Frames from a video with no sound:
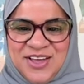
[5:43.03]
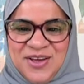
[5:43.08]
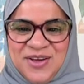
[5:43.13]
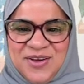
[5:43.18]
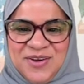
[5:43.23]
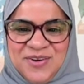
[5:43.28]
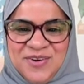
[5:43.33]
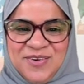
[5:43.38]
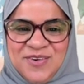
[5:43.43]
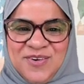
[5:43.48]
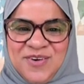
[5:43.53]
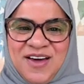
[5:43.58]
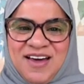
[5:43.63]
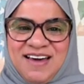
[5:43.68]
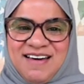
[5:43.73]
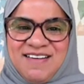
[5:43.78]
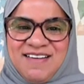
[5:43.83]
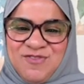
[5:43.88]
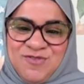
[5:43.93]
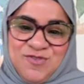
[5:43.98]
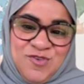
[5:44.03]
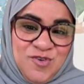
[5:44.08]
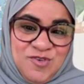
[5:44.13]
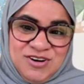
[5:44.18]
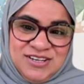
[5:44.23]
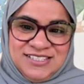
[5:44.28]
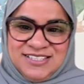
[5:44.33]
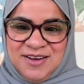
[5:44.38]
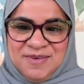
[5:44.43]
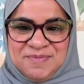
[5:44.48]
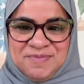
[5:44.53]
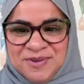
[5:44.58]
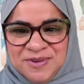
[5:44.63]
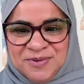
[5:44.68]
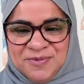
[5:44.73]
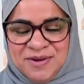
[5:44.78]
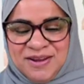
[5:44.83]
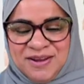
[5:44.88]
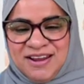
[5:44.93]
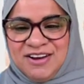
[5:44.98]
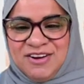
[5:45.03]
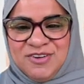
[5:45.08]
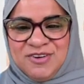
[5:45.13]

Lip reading: So, for example,